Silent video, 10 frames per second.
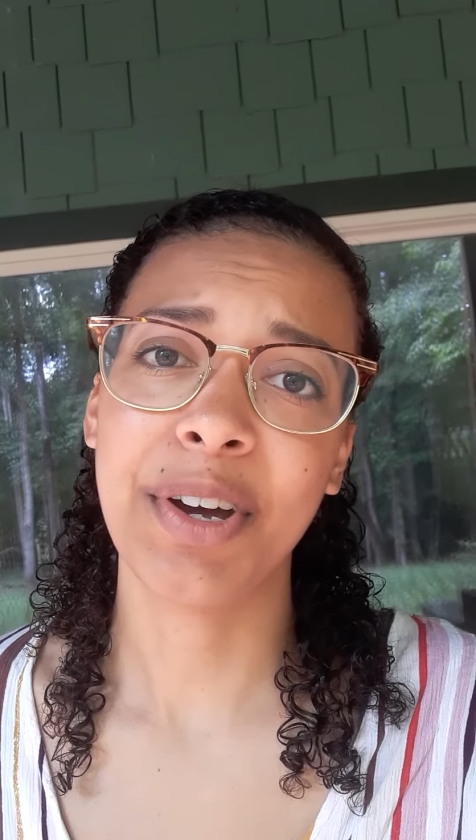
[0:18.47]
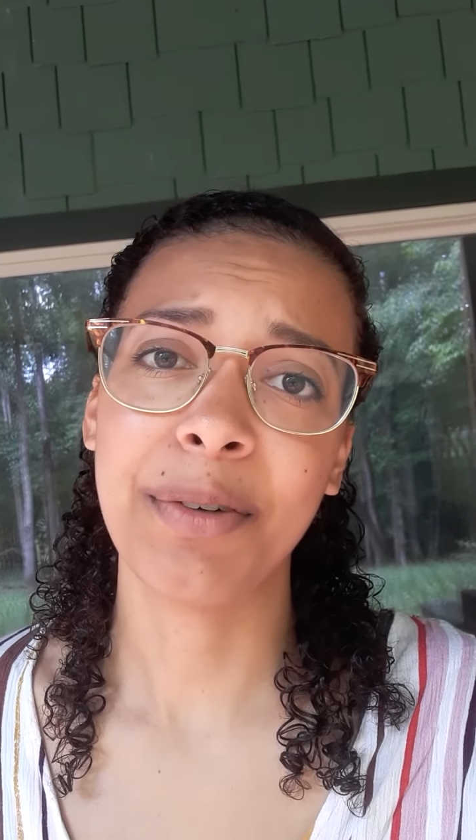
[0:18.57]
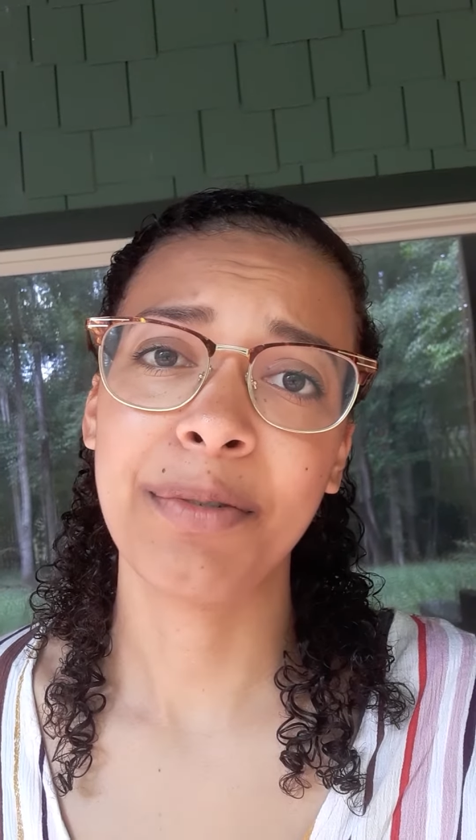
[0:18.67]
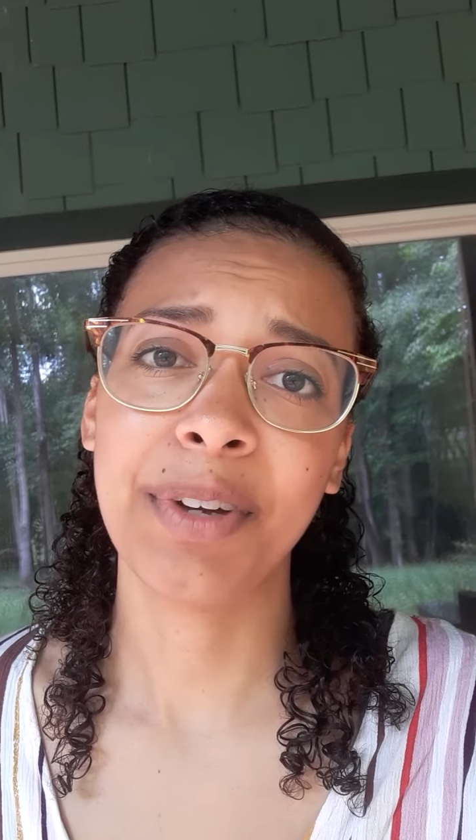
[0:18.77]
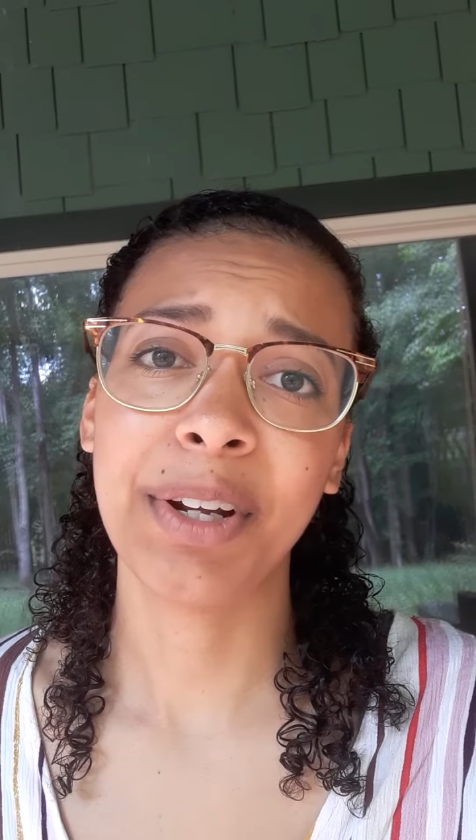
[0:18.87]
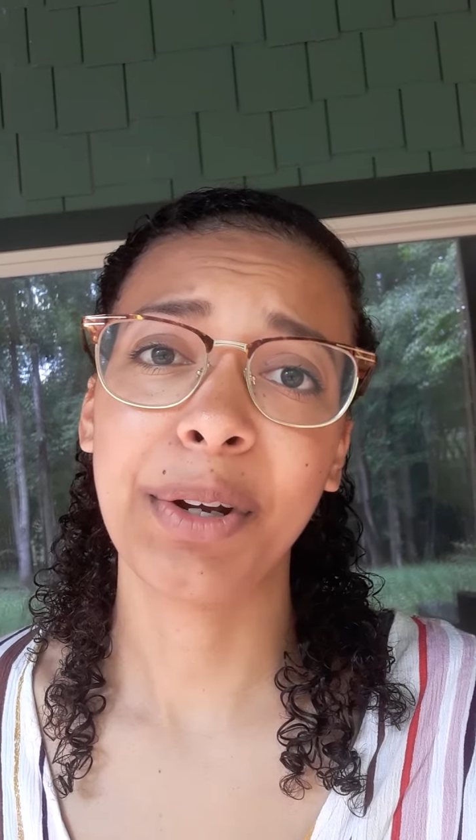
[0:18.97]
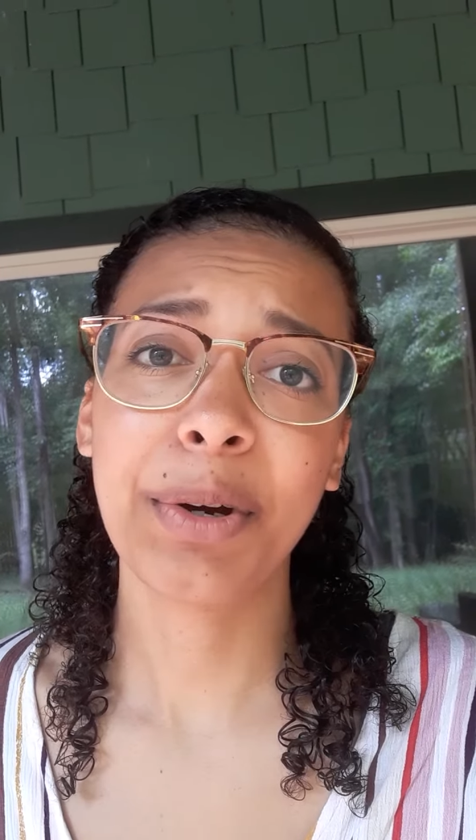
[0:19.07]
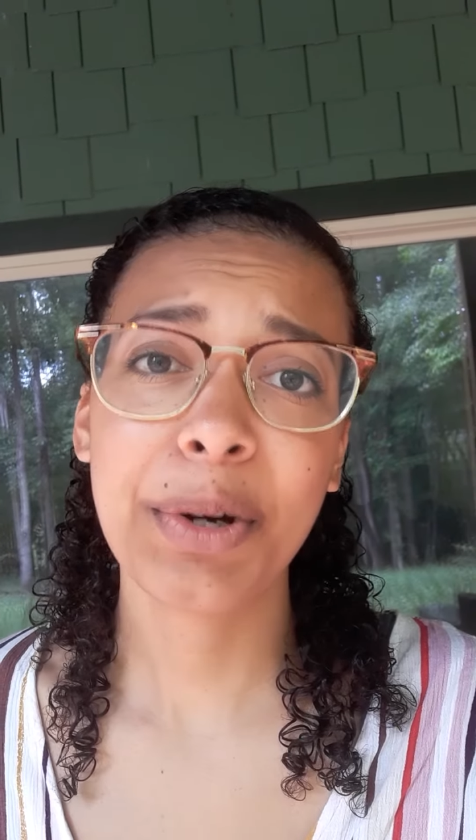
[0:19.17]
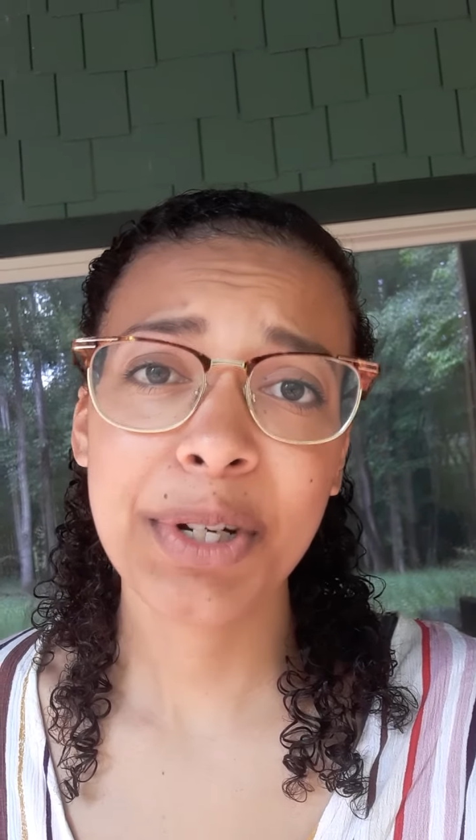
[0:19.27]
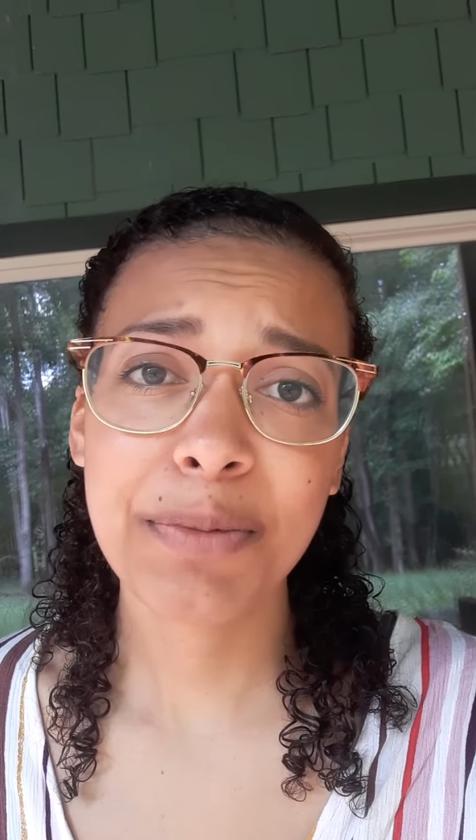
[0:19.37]
of
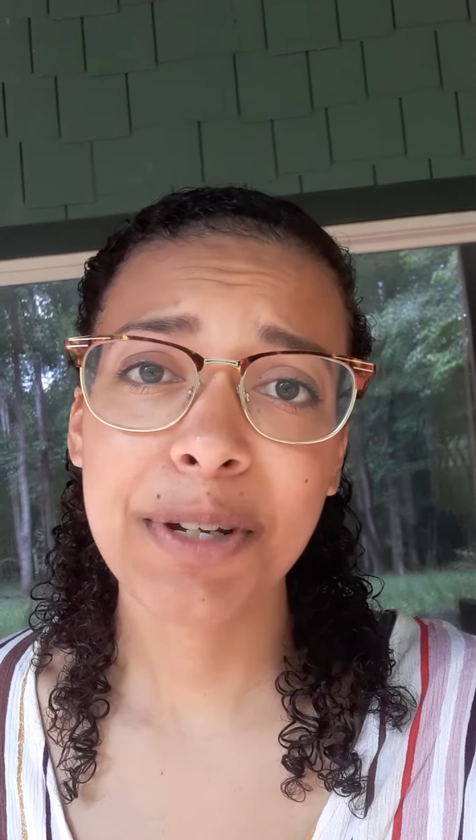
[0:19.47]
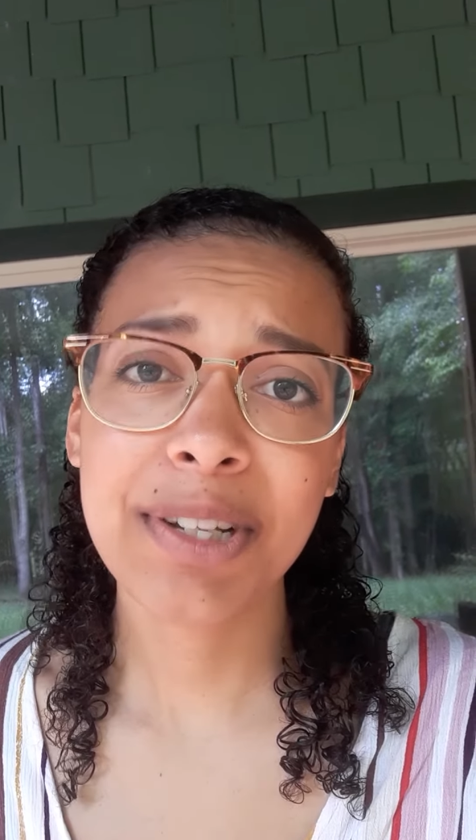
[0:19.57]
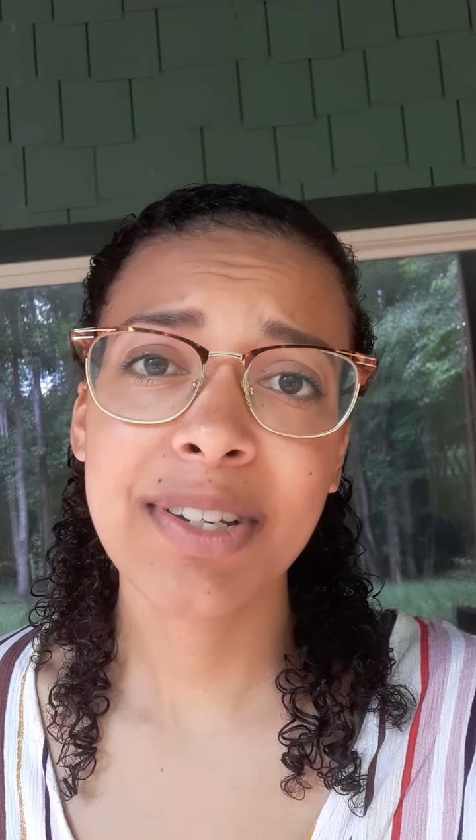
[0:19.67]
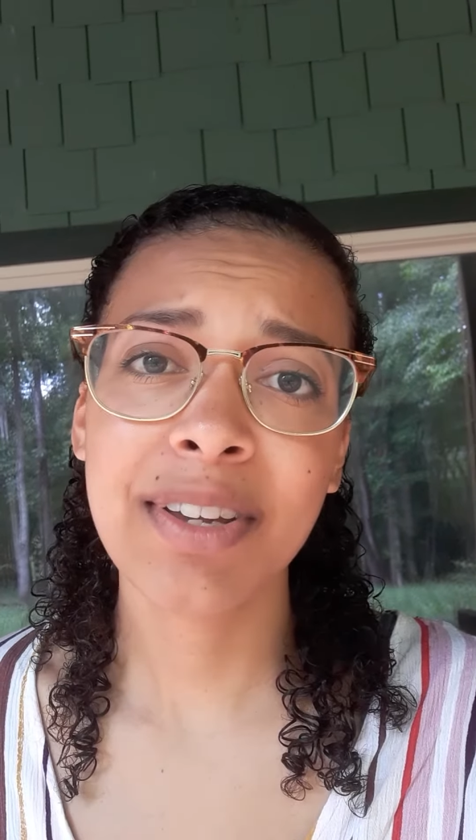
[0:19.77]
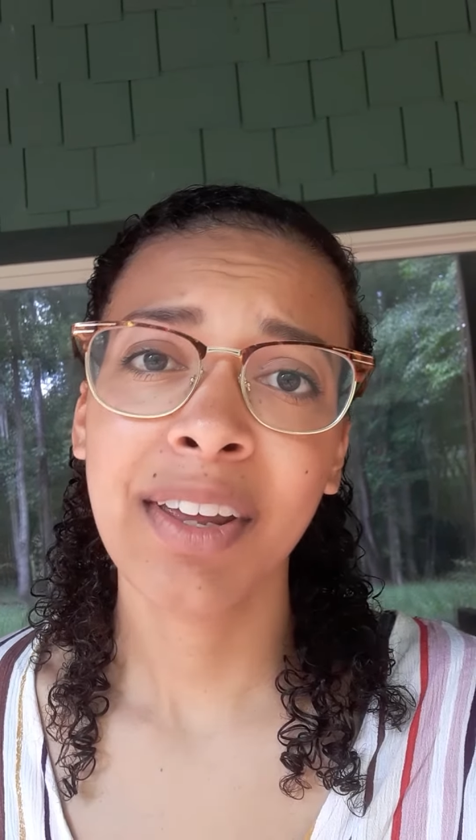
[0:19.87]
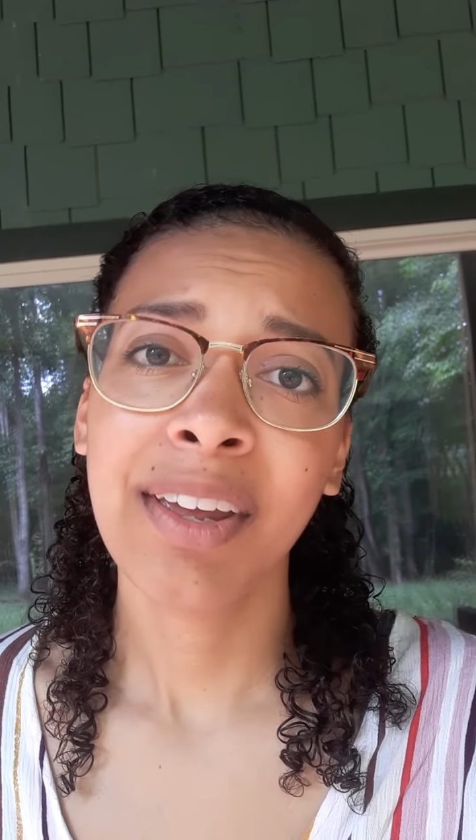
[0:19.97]
encouragement